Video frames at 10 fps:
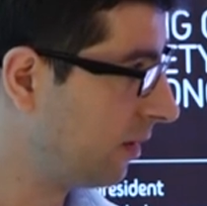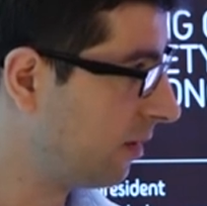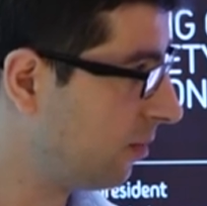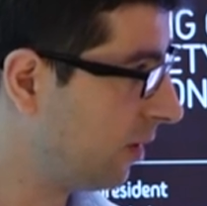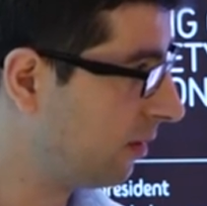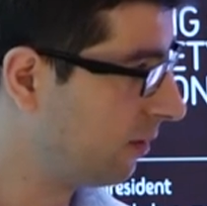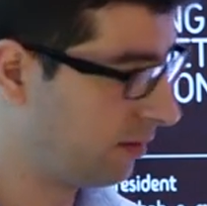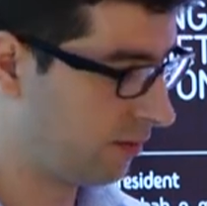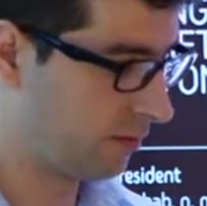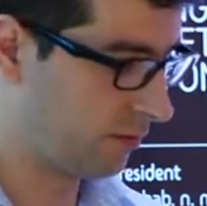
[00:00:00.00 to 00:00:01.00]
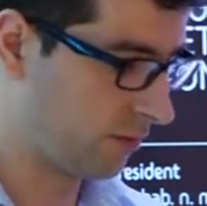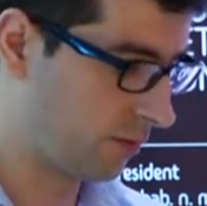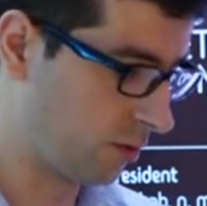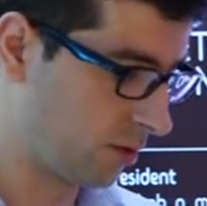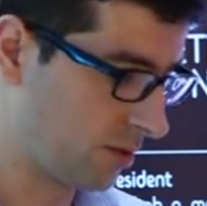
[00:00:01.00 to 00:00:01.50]
in the body
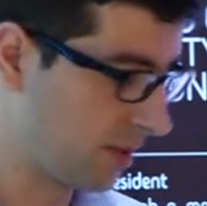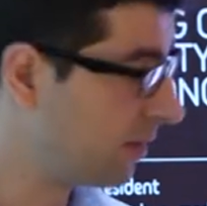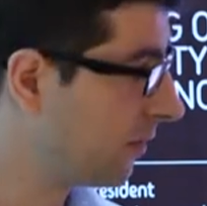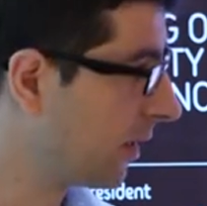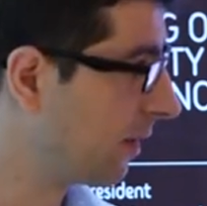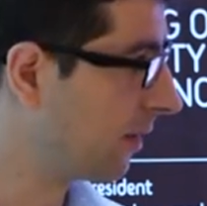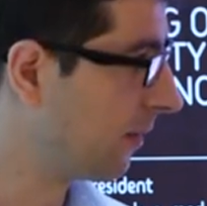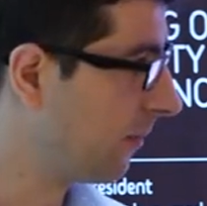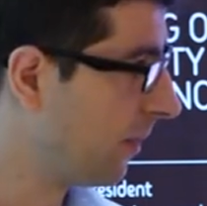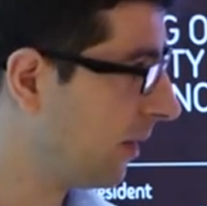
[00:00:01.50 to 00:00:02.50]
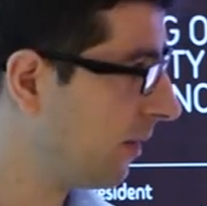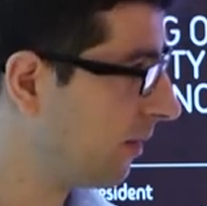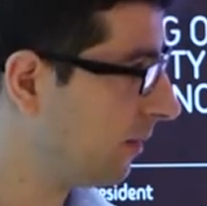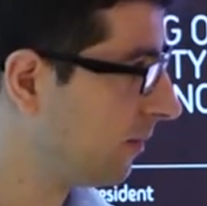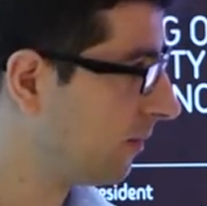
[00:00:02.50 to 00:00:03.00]
for a specific area.
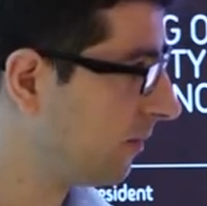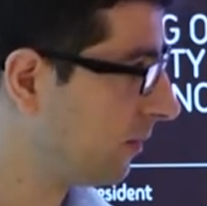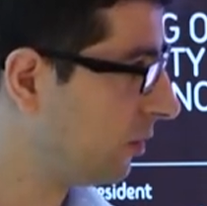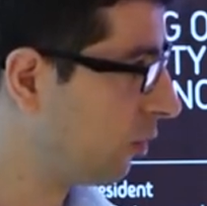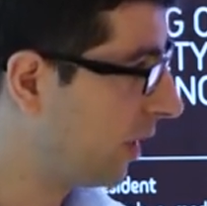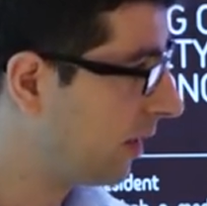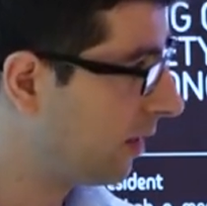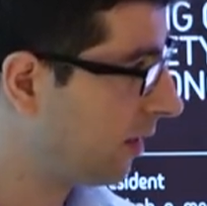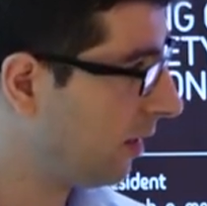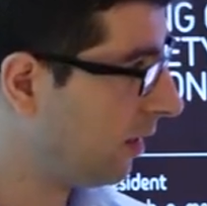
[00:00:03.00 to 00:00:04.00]
Yeah, yeah so, so you so made the